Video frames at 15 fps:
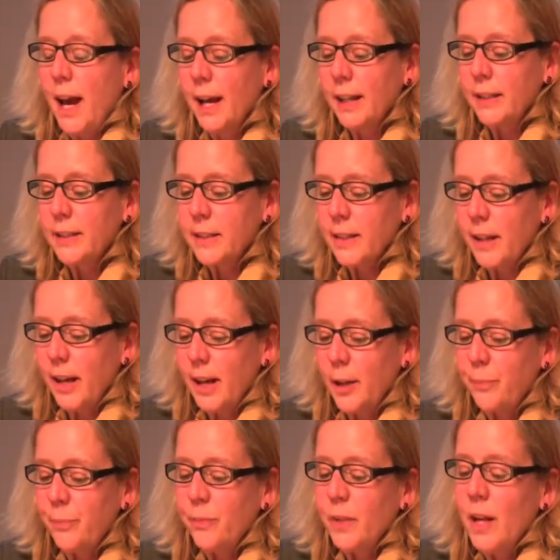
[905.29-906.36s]
And
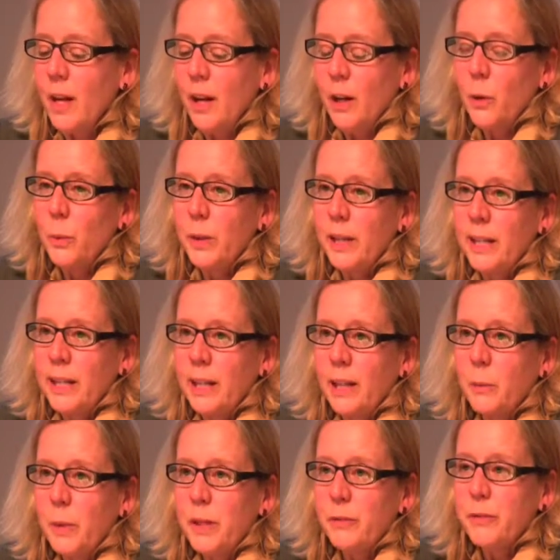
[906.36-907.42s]

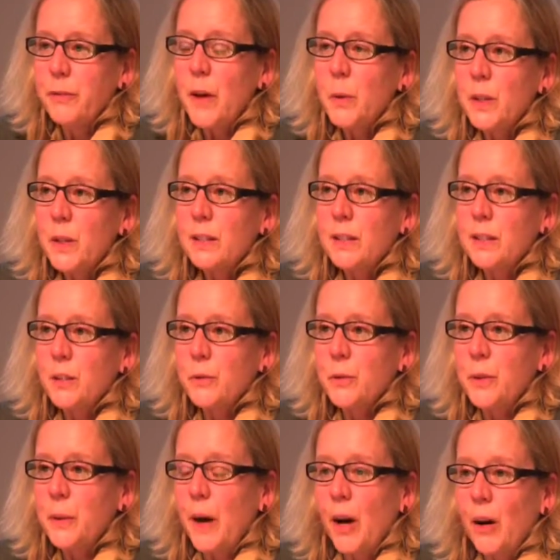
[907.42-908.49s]
we've focused
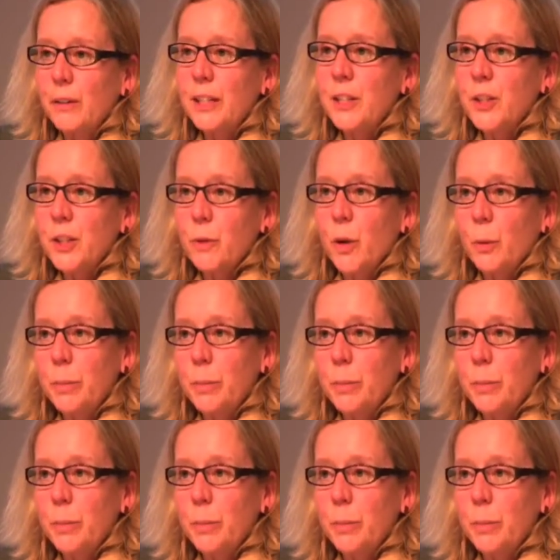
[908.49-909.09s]
through our initiative